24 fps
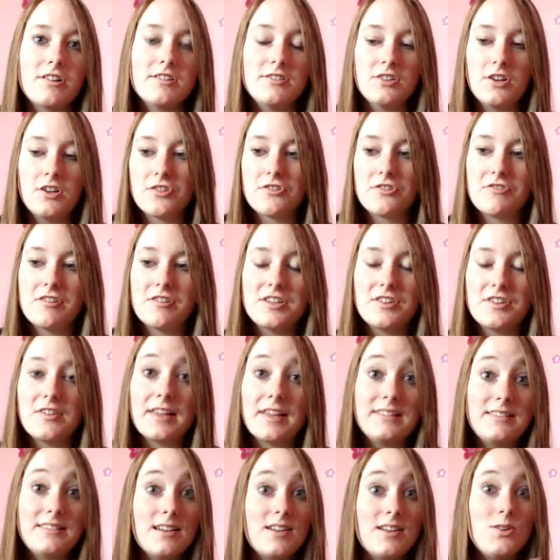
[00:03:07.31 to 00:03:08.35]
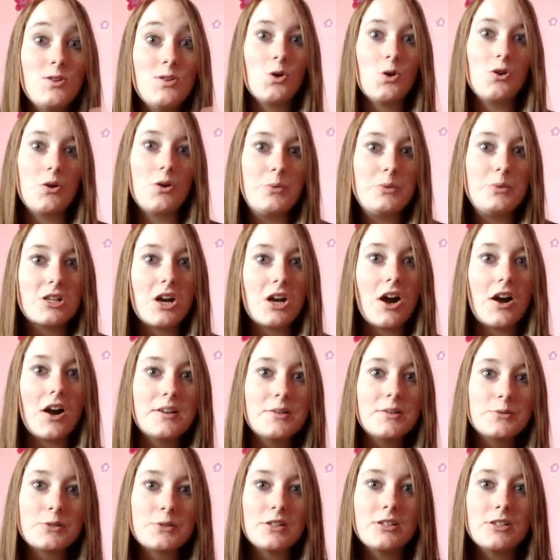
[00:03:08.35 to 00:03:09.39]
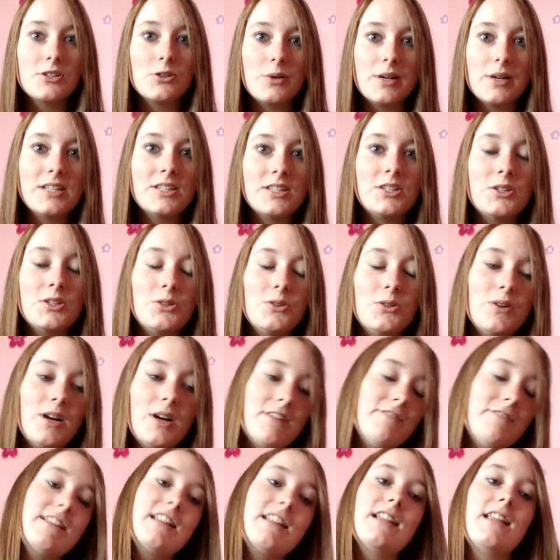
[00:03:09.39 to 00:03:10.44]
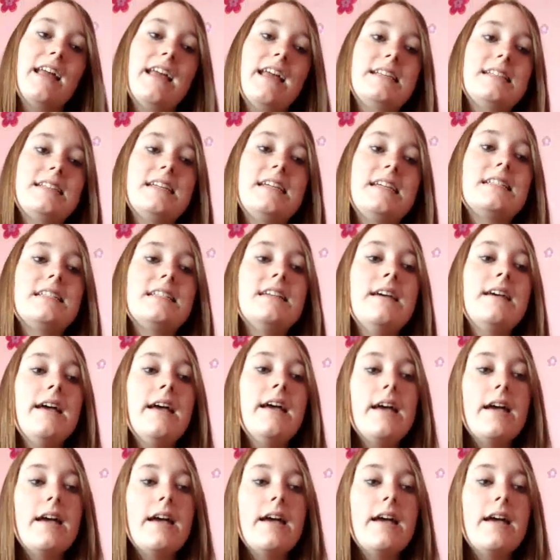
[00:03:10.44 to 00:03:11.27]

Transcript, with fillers: to the other and you like didn't know whose car he was going to go into, I really liked it.